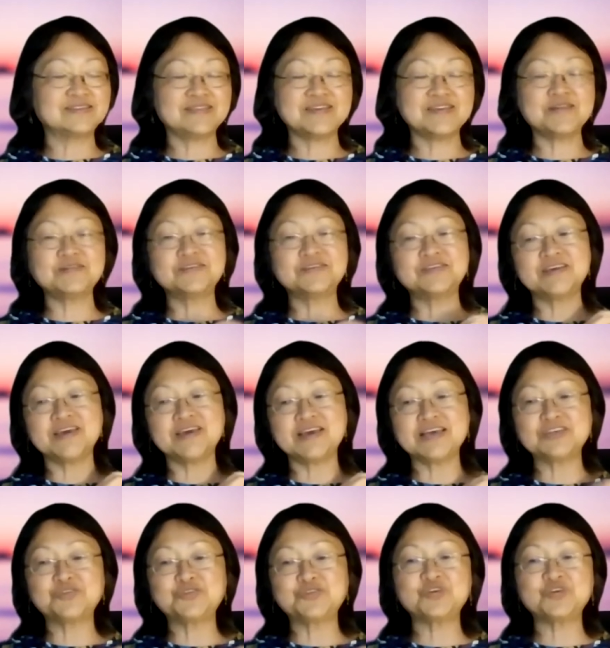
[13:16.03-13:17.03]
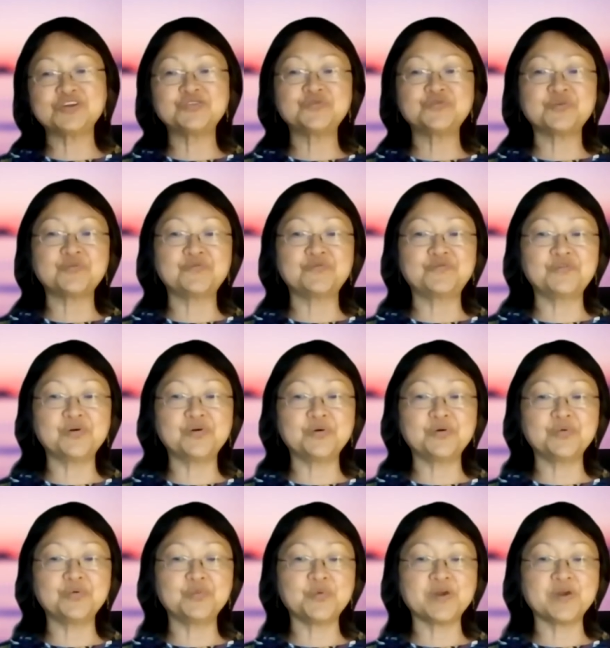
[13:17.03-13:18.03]
there's a stretch of
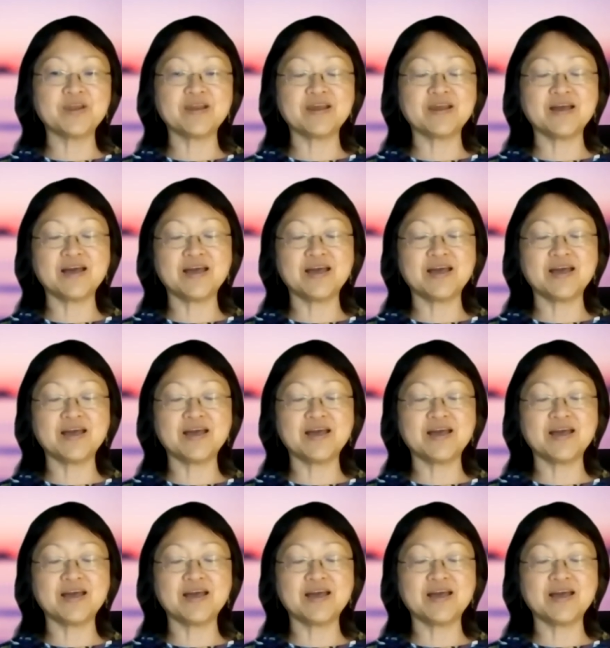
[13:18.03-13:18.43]
road where